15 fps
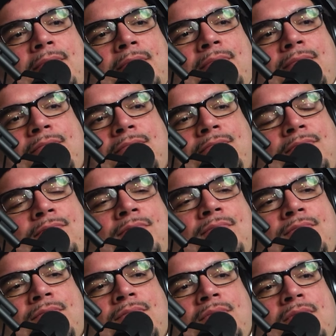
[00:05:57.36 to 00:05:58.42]

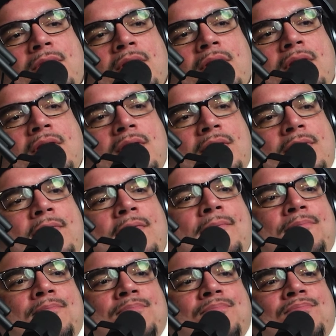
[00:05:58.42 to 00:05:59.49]

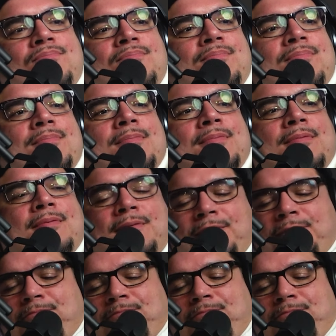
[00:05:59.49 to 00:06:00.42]
This person isn't speaking.